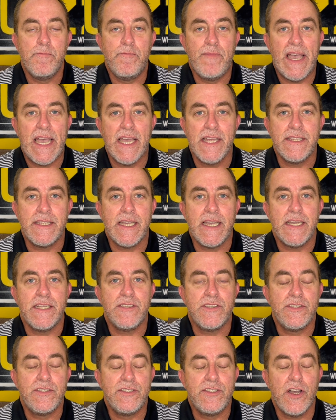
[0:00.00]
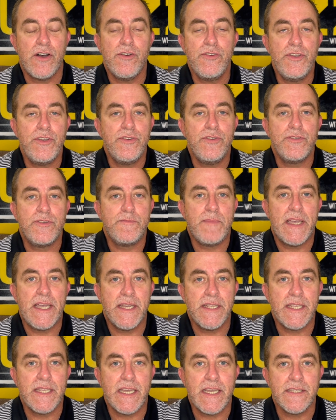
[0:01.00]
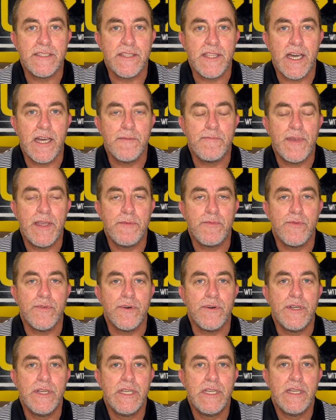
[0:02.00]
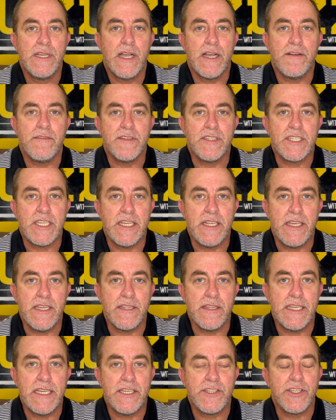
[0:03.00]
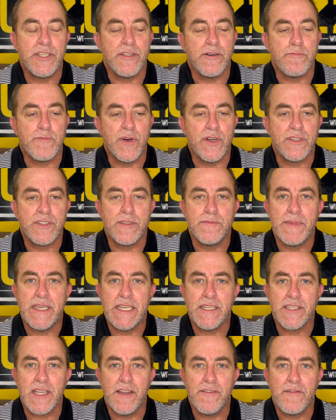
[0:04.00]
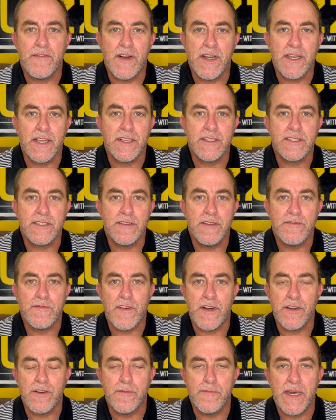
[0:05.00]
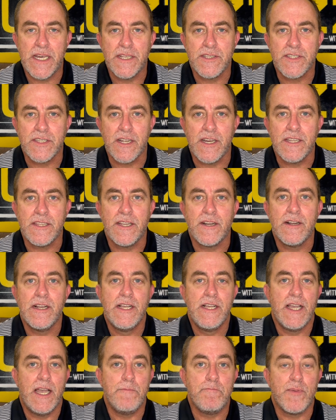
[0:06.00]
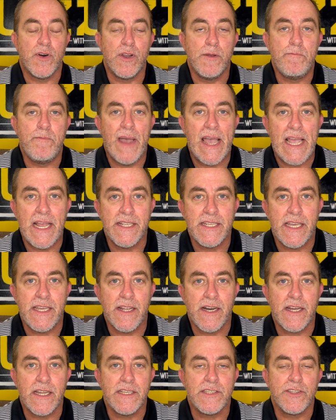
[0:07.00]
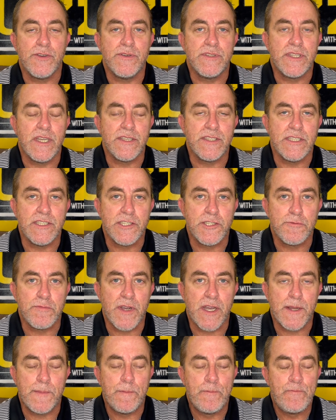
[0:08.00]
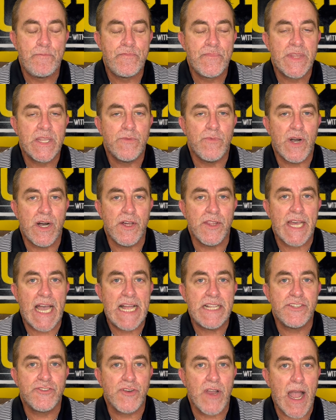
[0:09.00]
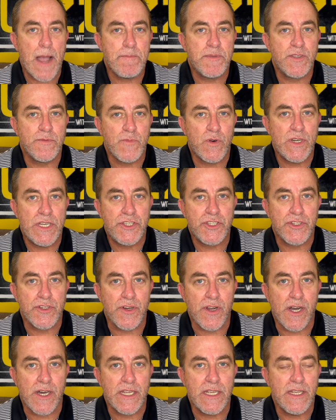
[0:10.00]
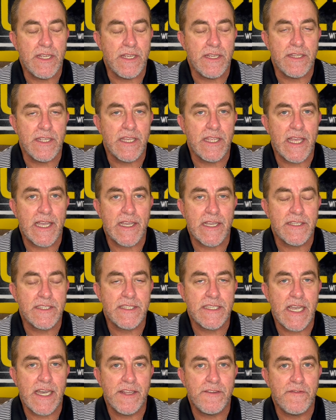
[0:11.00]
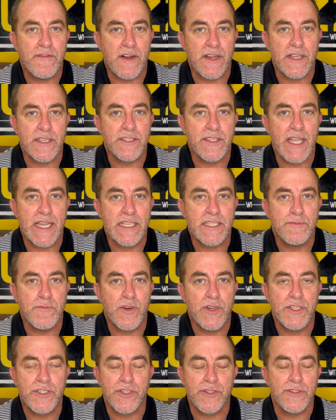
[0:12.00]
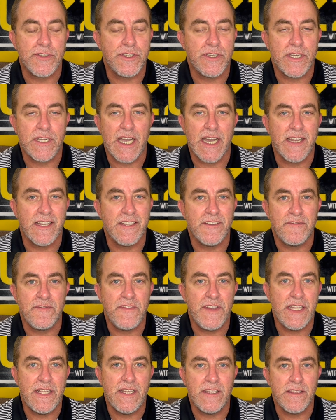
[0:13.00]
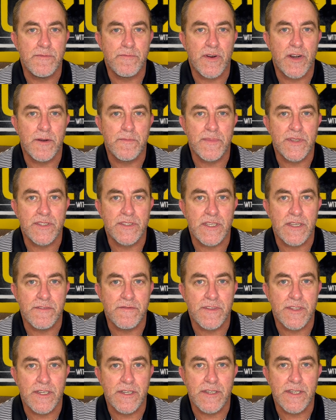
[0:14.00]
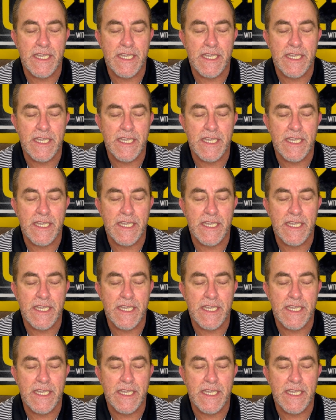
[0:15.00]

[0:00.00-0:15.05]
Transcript: Band-Aids. Don't use Band-Aids. A lot of people will have a tinea lesion. They'll put some antifungal medicine on there and put a Band-Aid on it so it doesn't spread. well, that traps moisture on it. And like I said, fungus likes moisture, so you're kind of defeating the purpose of the